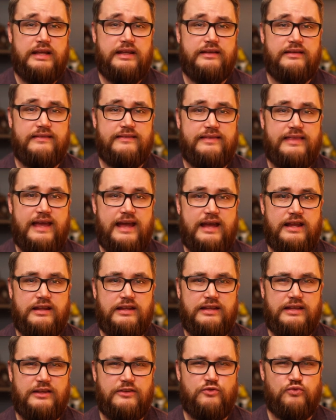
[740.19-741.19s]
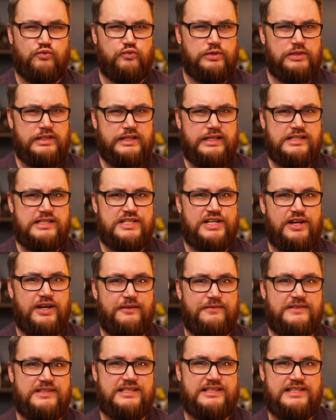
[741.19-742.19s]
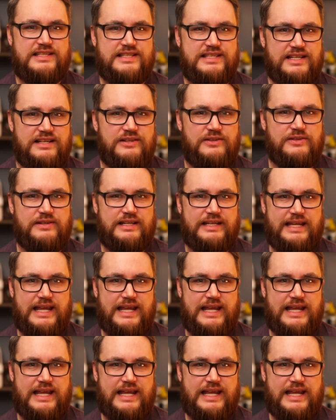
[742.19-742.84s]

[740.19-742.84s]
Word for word: is that it's really tough to sell